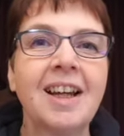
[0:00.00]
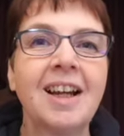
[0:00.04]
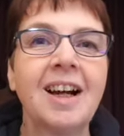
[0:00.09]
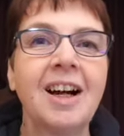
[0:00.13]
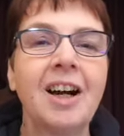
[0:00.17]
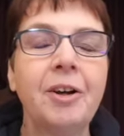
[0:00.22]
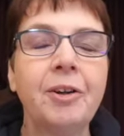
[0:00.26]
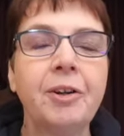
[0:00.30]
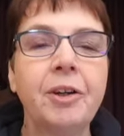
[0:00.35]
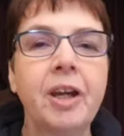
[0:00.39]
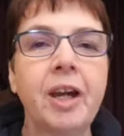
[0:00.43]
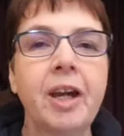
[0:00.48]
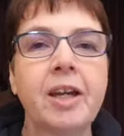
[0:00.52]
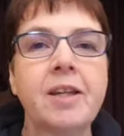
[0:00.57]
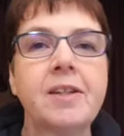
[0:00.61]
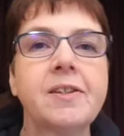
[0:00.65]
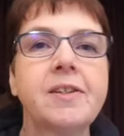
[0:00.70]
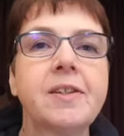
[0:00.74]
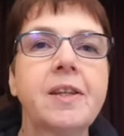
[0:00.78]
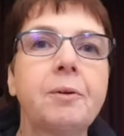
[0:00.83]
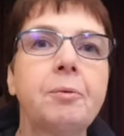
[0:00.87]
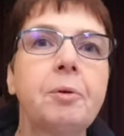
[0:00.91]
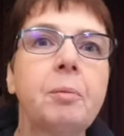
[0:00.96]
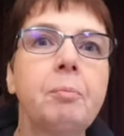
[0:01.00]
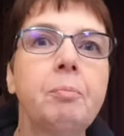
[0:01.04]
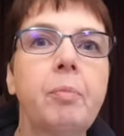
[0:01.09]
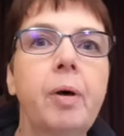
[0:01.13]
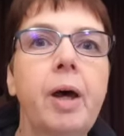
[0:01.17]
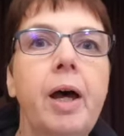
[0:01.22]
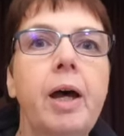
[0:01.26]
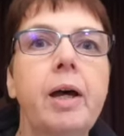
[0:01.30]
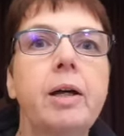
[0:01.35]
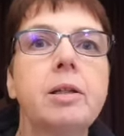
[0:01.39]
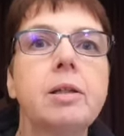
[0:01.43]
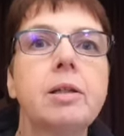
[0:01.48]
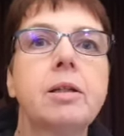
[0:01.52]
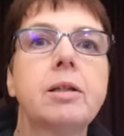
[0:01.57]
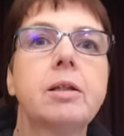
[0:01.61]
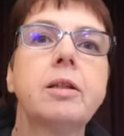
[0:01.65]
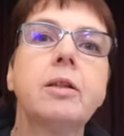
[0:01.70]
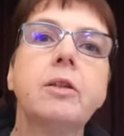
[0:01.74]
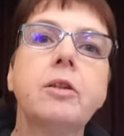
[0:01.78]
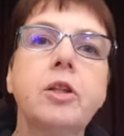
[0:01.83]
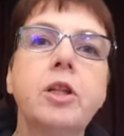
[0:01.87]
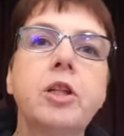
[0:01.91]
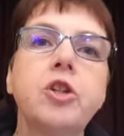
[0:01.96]
Okay, so I'm back, and
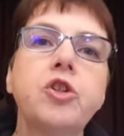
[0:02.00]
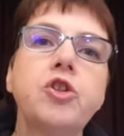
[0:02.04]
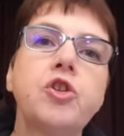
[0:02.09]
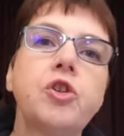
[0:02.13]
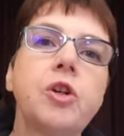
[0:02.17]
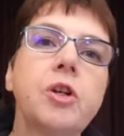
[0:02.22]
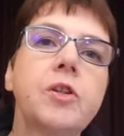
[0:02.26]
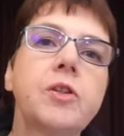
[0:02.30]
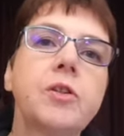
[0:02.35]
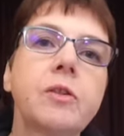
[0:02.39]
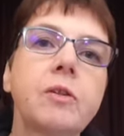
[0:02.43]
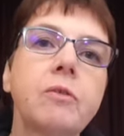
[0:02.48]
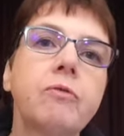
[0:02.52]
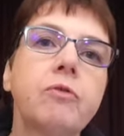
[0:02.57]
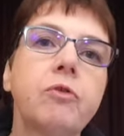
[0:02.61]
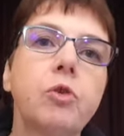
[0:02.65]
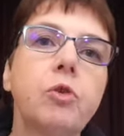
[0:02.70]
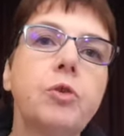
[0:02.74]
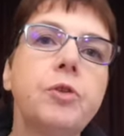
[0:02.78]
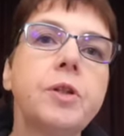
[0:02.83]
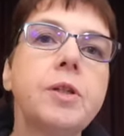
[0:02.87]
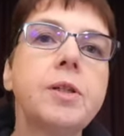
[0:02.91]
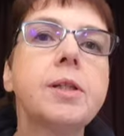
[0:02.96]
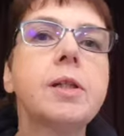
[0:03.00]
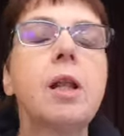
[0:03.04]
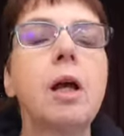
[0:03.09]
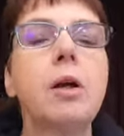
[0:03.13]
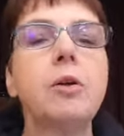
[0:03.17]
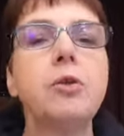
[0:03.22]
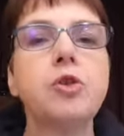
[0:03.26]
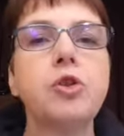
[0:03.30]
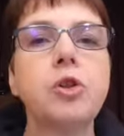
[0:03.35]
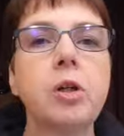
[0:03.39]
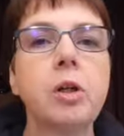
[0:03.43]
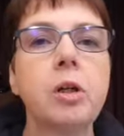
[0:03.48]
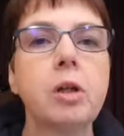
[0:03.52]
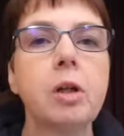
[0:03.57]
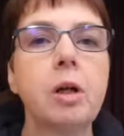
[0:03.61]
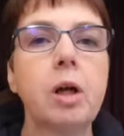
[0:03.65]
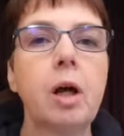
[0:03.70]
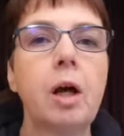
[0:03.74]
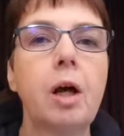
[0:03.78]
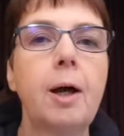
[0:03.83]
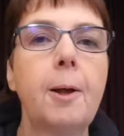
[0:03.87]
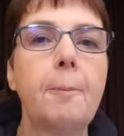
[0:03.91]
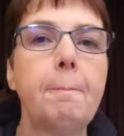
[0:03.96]
in the interests of full disclosure,
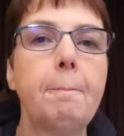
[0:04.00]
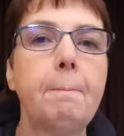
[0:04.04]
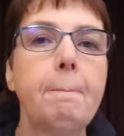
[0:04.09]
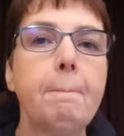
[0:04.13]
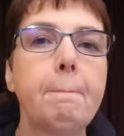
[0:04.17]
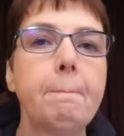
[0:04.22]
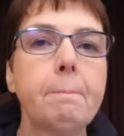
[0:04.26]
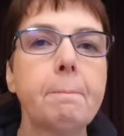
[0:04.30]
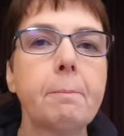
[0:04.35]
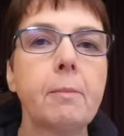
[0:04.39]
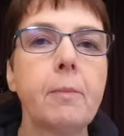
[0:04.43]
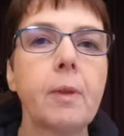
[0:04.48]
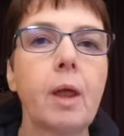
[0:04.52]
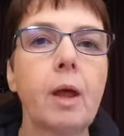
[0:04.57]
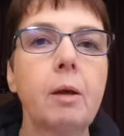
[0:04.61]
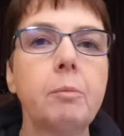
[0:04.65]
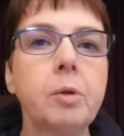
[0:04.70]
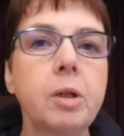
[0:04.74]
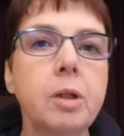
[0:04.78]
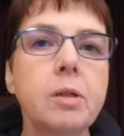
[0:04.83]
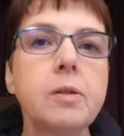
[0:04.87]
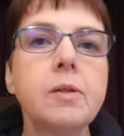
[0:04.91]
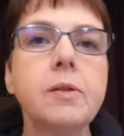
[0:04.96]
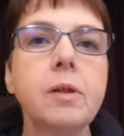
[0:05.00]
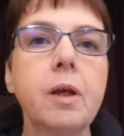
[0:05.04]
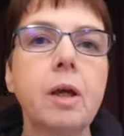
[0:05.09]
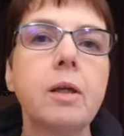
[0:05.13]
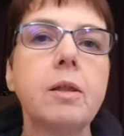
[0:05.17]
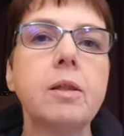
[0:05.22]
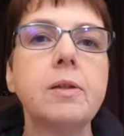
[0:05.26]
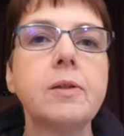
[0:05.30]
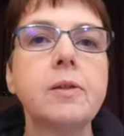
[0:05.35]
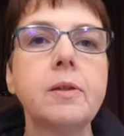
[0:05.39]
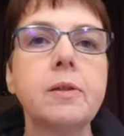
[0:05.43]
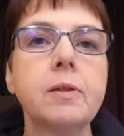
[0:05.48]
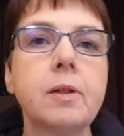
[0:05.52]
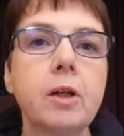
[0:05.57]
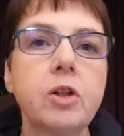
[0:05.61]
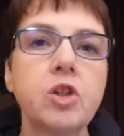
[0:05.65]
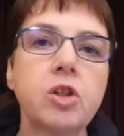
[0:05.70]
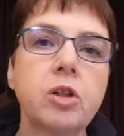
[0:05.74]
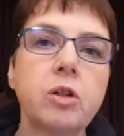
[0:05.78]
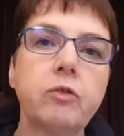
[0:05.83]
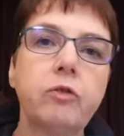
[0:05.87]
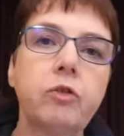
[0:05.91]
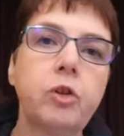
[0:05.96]
I'm going to say this is
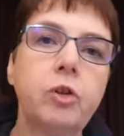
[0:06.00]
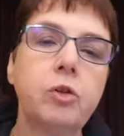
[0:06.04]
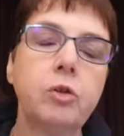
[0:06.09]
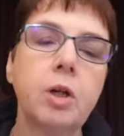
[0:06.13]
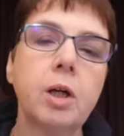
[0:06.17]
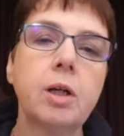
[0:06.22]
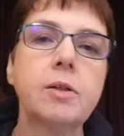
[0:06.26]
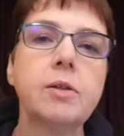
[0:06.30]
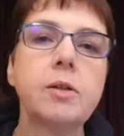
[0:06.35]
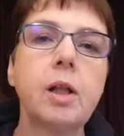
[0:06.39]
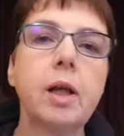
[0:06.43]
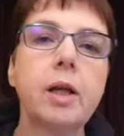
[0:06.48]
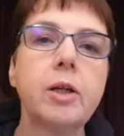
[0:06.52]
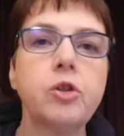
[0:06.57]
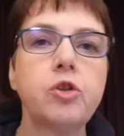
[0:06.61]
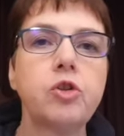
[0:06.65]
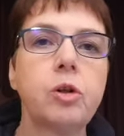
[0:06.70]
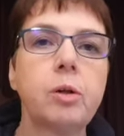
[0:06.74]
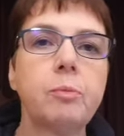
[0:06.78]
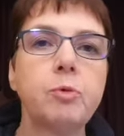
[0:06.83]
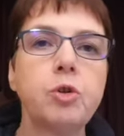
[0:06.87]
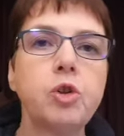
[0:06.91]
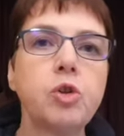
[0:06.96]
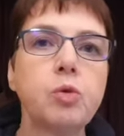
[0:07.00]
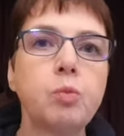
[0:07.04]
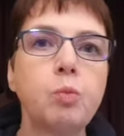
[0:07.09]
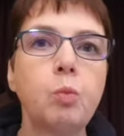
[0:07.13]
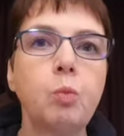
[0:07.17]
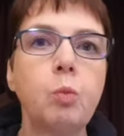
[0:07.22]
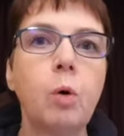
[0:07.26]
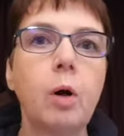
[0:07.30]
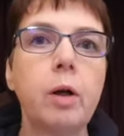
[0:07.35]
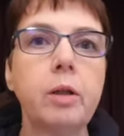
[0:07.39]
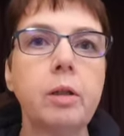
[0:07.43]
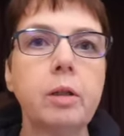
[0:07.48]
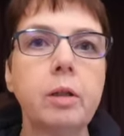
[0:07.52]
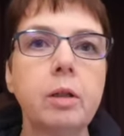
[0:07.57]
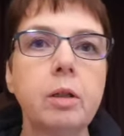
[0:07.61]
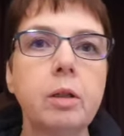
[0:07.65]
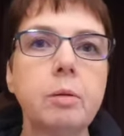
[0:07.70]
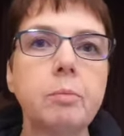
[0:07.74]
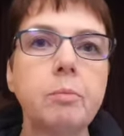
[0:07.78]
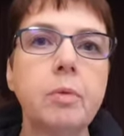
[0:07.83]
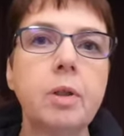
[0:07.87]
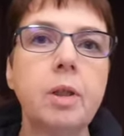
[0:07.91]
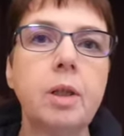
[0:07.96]
actually a few days later. I'm just winding up
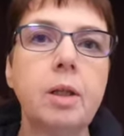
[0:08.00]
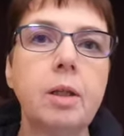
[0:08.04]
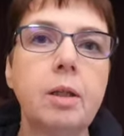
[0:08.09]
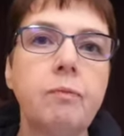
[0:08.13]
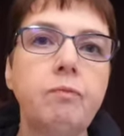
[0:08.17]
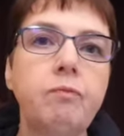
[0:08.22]
the